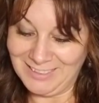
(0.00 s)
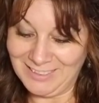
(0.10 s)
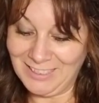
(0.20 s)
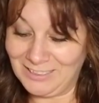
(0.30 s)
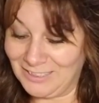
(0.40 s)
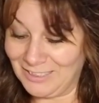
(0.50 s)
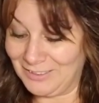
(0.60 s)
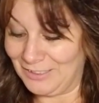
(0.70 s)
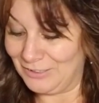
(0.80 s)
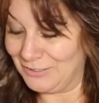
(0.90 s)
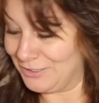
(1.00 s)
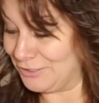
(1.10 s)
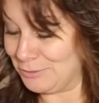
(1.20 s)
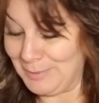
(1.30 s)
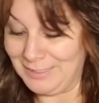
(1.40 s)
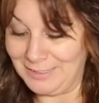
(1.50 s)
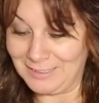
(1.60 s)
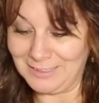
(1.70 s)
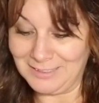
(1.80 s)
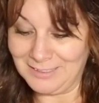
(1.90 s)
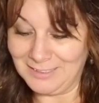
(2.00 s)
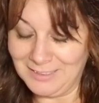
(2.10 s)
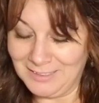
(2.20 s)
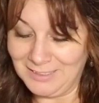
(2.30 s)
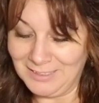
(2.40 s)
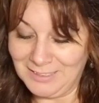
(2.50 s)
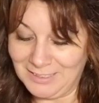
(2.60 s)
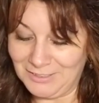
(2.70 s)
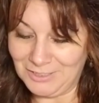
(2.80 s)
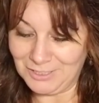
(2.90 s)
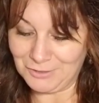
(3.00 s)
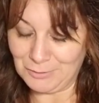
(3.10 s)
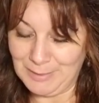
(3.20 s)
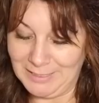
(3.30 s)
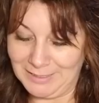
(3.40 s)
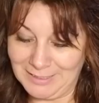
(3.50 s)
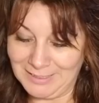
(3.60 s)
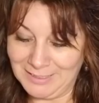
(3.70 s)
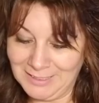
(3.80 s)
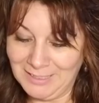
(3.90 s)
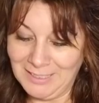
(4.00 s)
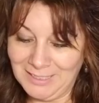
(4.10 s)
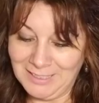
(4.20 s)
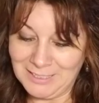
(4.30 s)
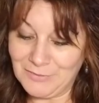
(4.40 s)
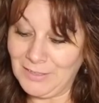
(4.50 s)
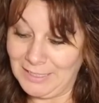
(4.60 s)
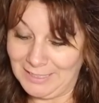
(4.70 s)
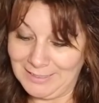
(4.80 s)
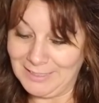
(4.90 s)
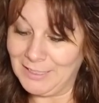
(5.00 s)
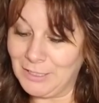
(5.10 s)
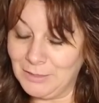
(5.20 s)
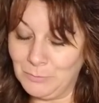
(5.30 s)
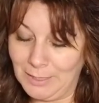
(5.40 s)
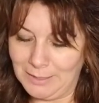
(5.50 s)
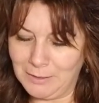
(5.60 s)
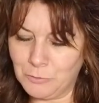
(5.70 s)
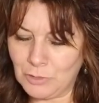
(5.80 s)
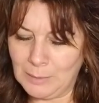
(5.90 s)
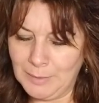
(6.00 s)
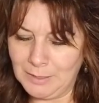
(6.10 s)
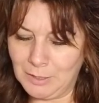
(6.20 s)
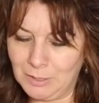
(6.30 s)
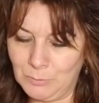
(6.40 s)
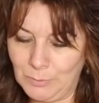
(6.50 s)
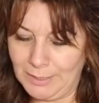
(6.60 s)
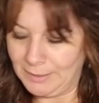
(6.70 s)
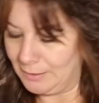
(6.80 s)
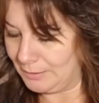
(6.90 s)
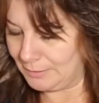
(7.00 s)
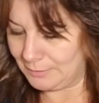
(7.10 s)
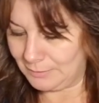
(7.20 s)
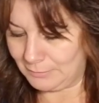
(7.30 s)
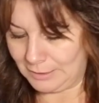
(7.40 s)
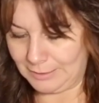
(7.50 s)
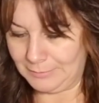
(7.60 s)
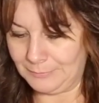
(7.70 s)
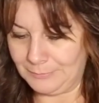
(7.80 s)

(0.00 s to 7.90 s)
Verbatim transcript: Y'all are, though. You're dramatic. You're just dramatic. It's funny in a good way, drama in a good way. Okay.